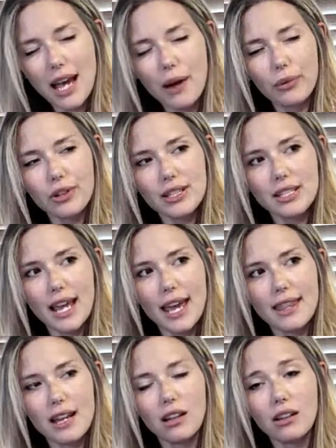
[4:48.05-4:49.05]
I will
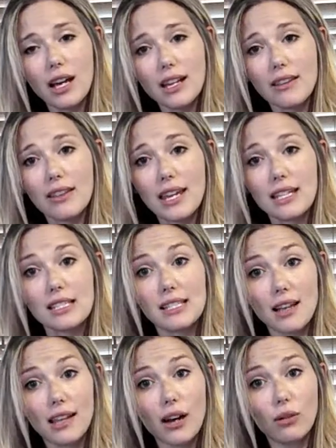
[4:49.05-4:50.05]
say that a lot of things
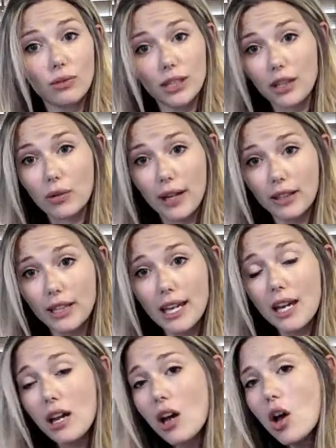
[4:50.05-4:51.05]
sell out really
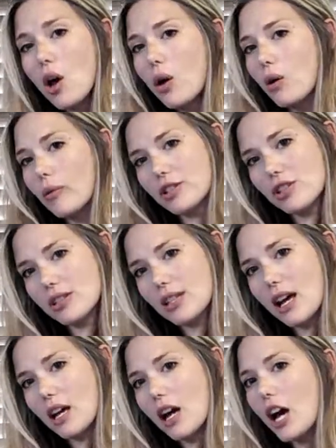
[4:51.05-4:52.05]
quickly, which is
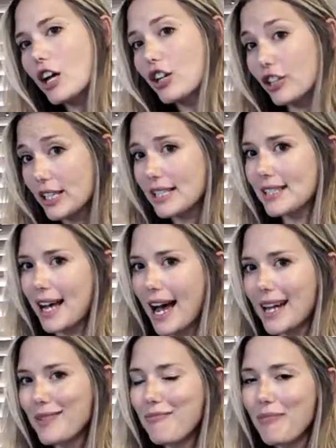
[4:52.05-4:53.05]
a good
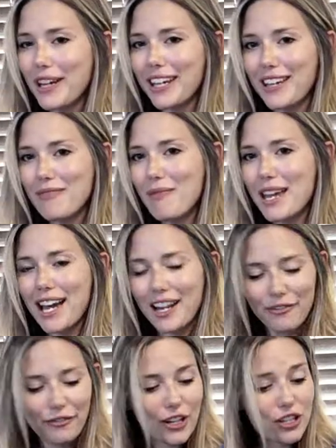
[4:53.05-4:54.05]
sign, but can be
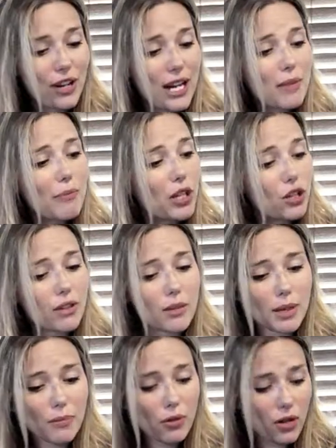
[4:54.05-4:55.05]
kind of frustrating, but you
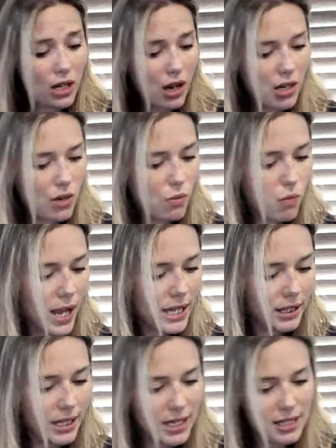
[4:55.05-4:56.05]
can be put on a
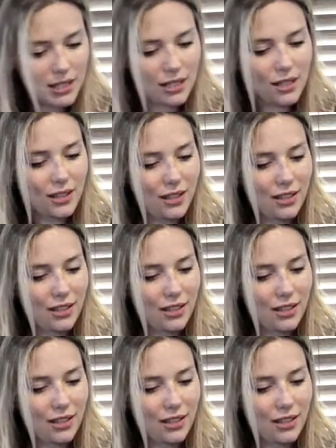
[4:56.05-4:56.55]
wait list.